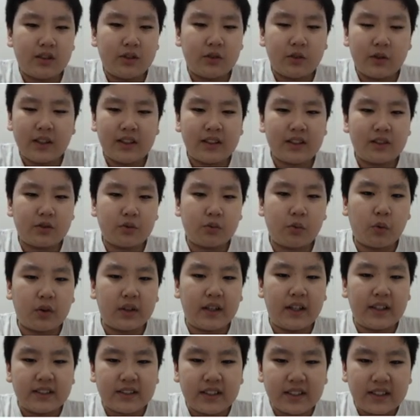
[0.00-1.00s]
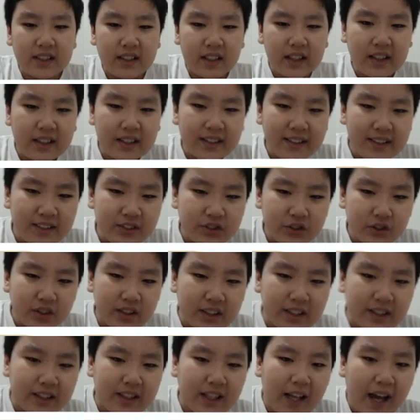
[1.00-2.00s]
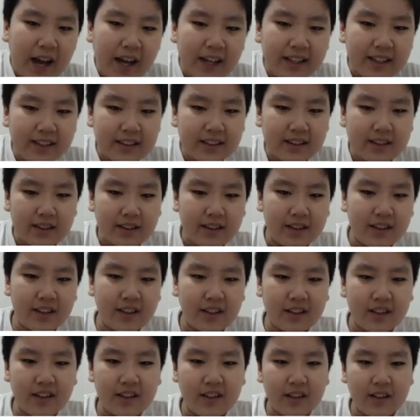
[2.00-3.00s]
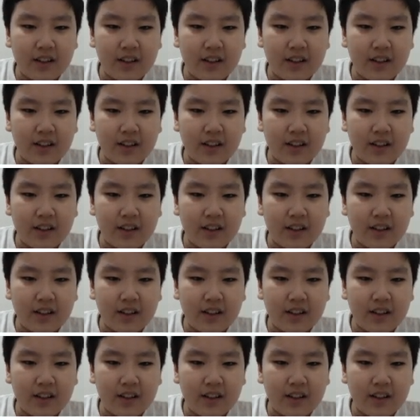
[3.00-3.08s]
Look at the sword, there's a literal line there.